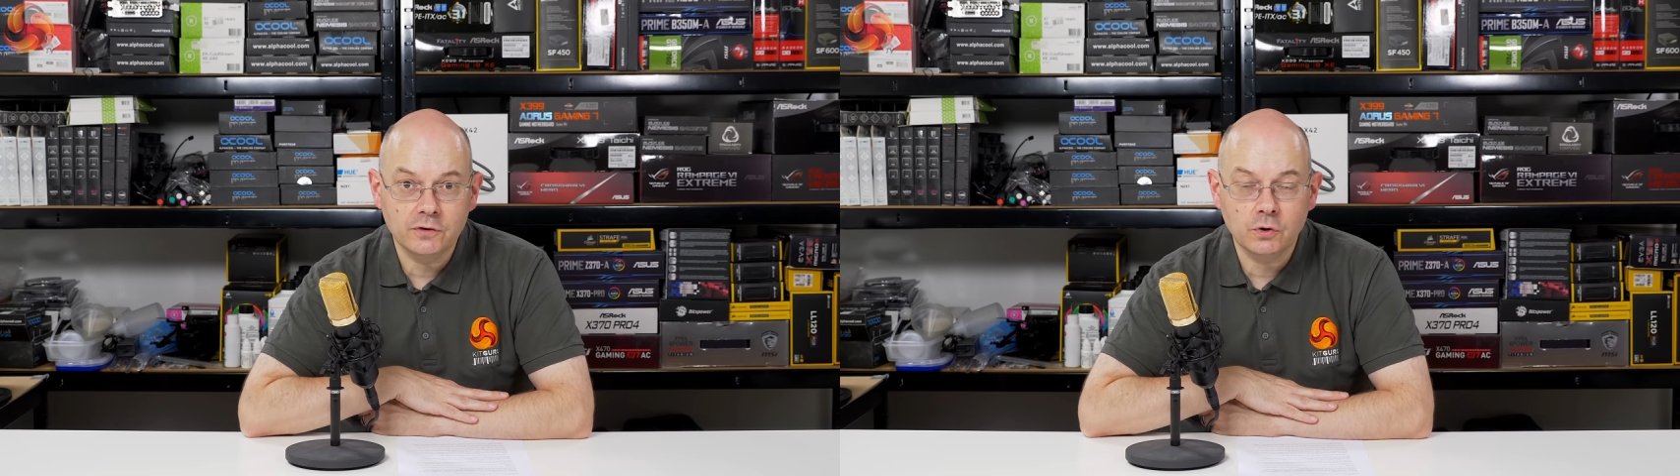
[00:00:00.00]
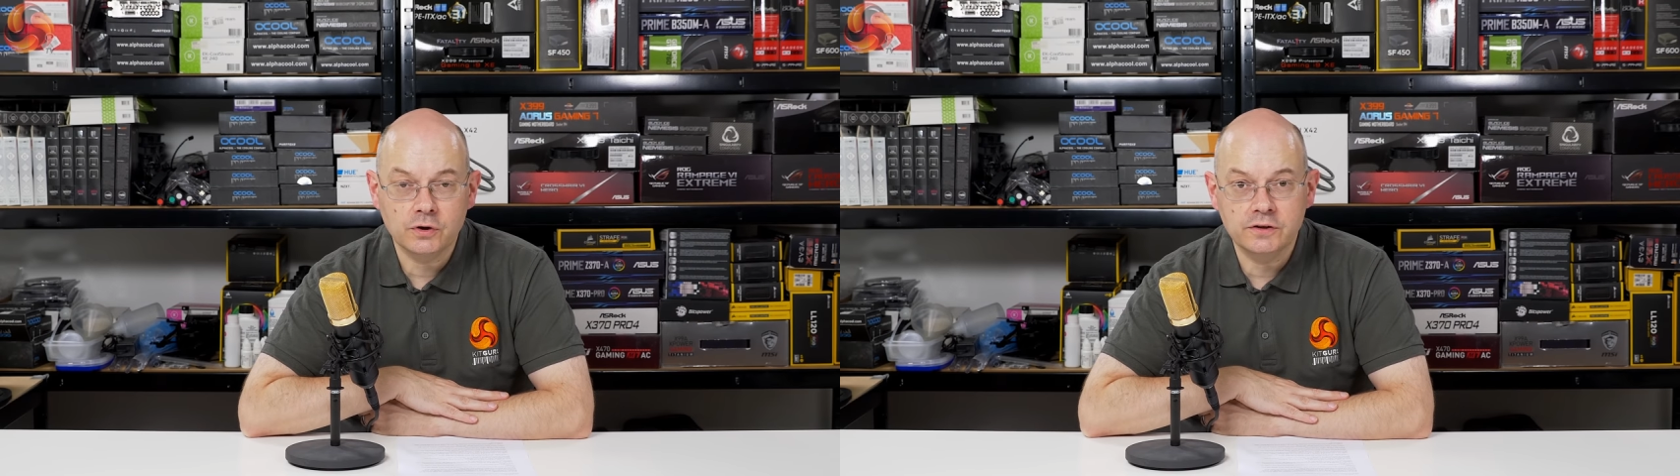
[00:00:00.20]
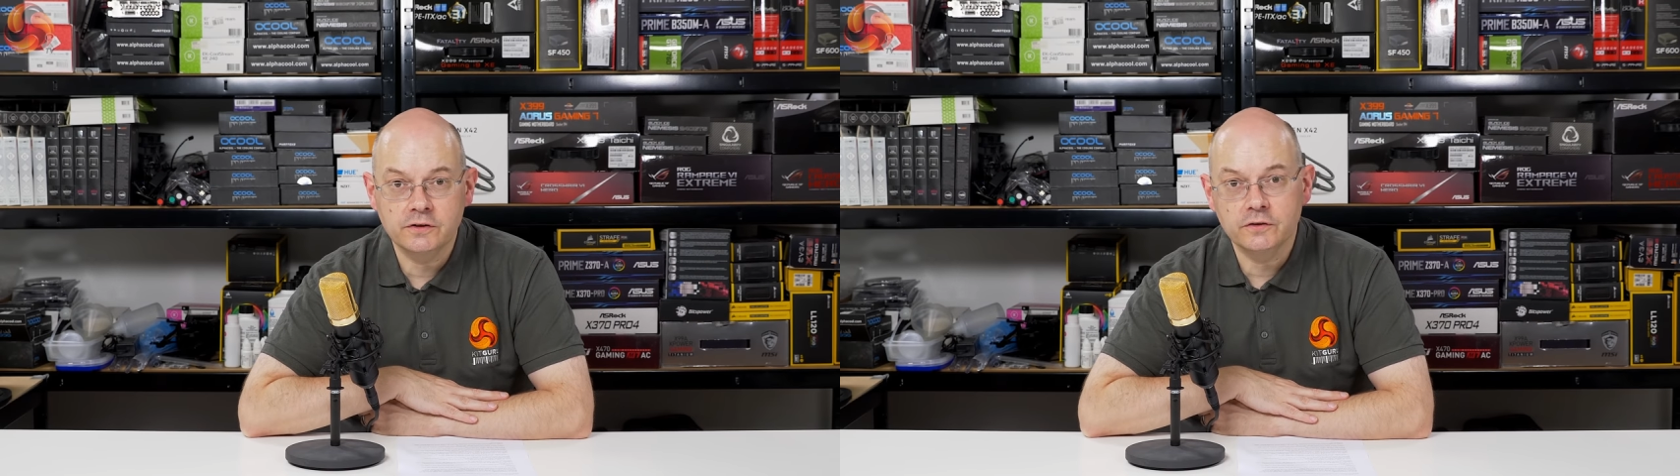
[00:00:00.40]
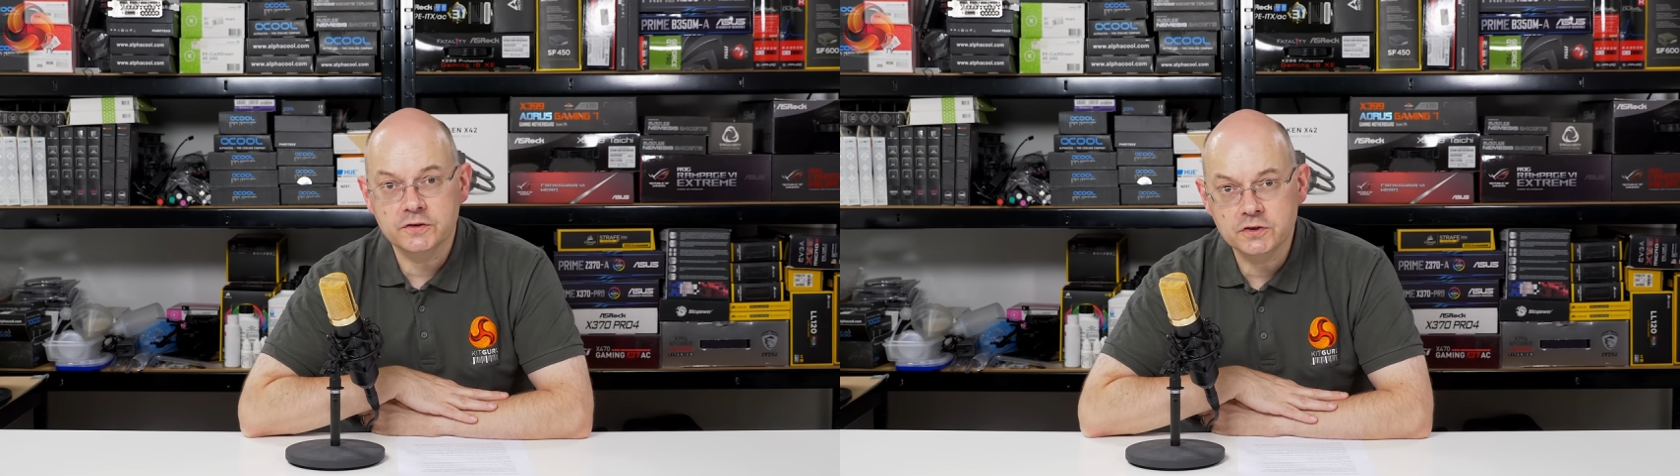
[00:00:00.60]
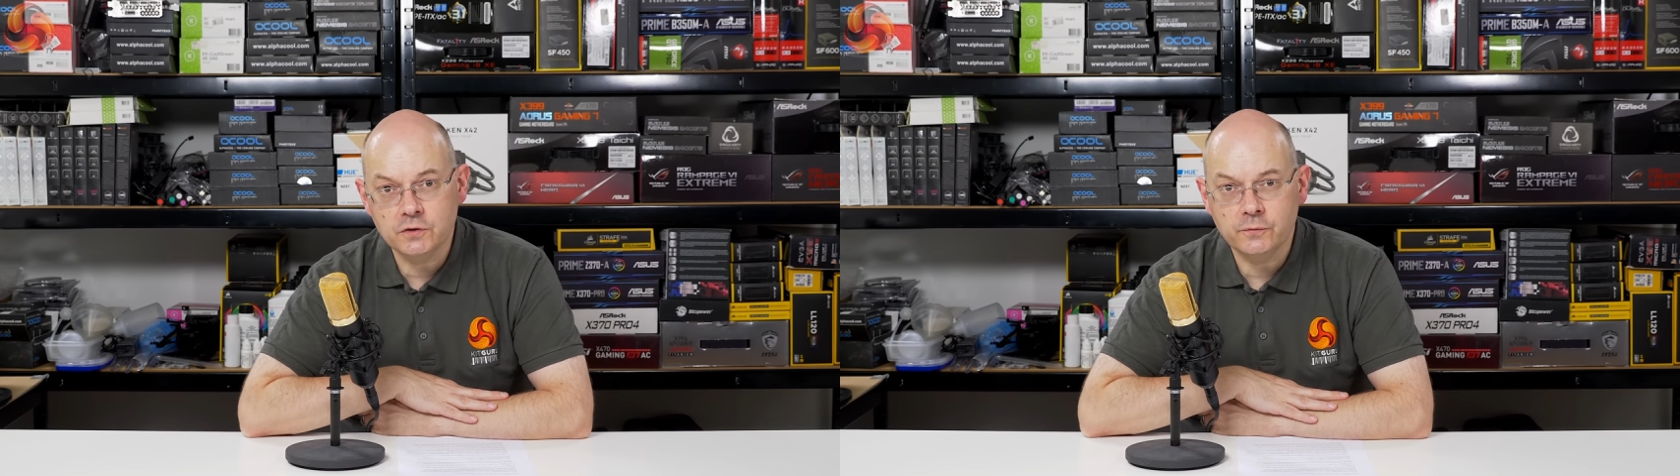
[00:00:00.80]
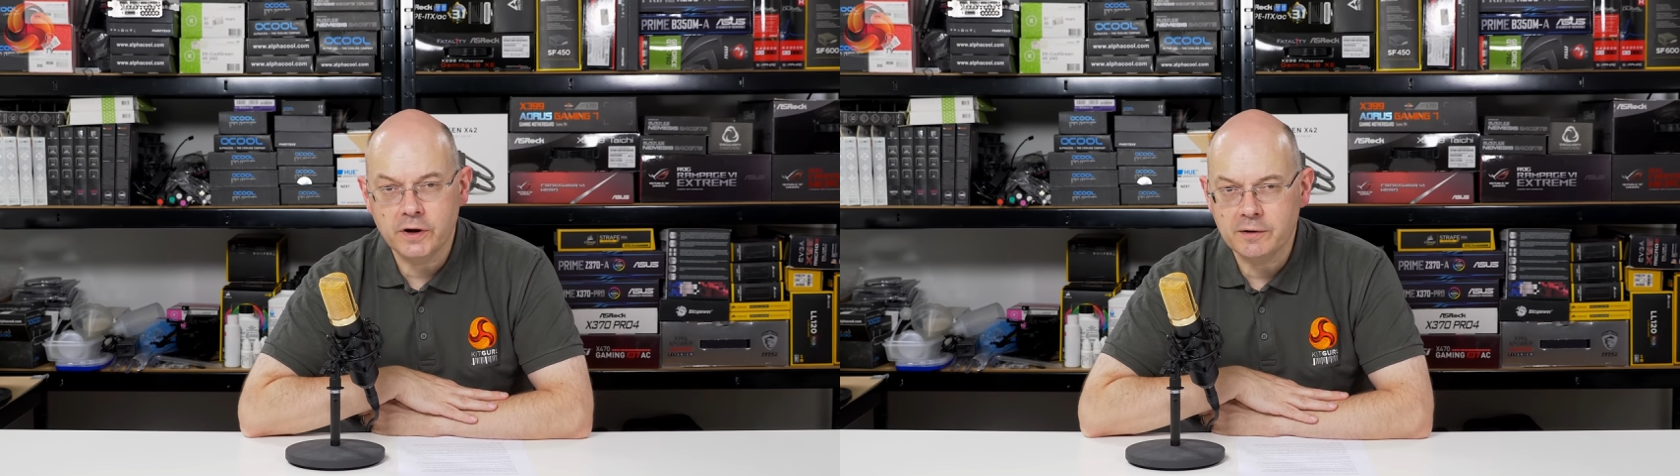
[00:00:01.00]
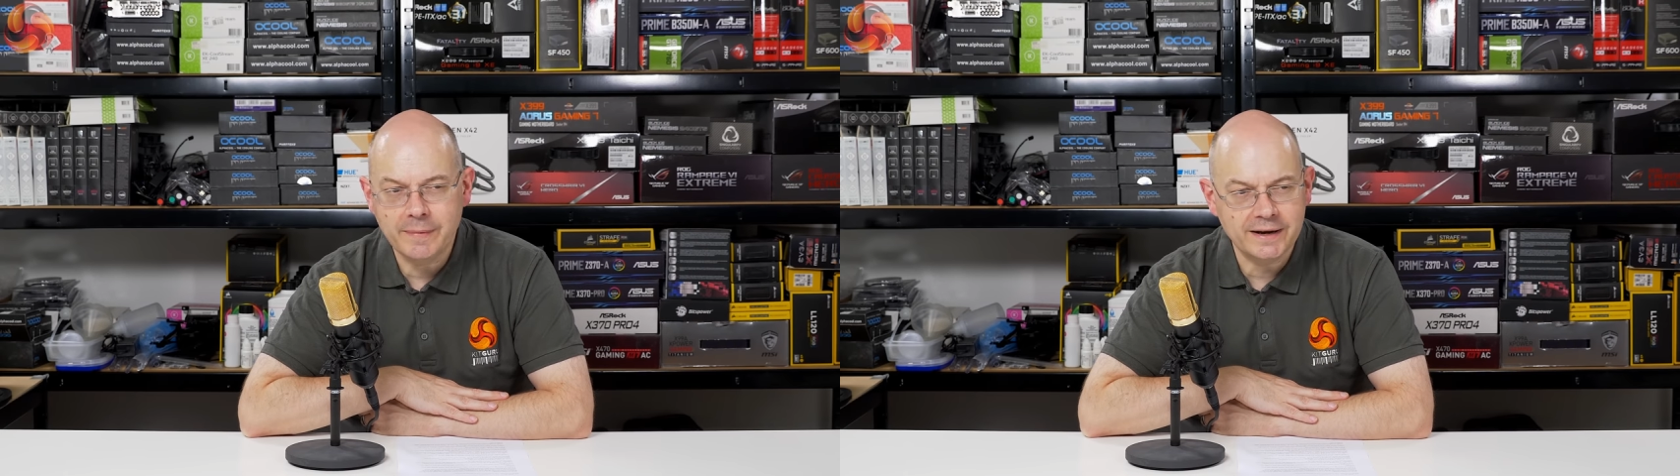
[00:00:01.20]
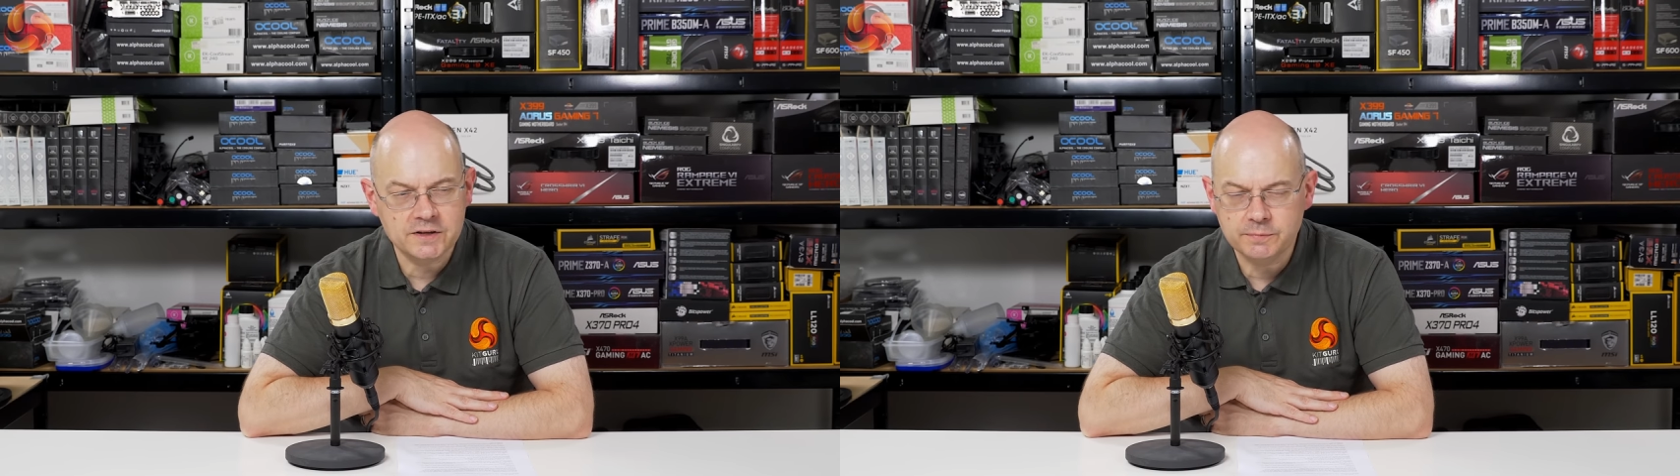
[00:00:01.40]
overclocking than the software can
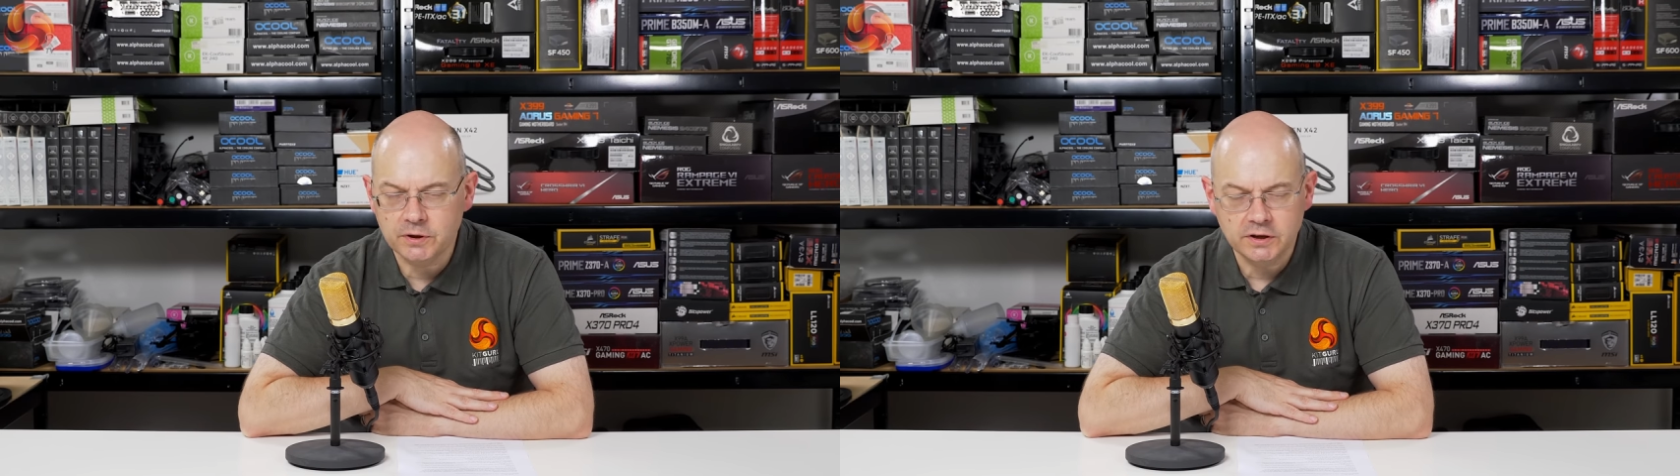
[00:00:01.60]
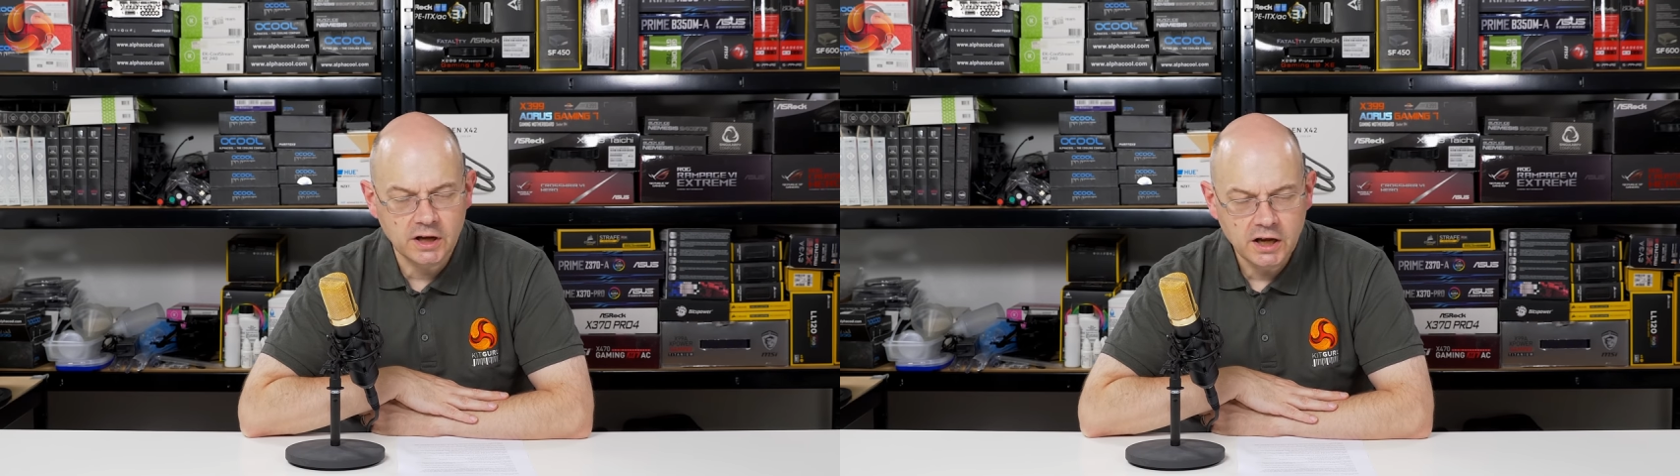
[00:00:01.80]
manage, but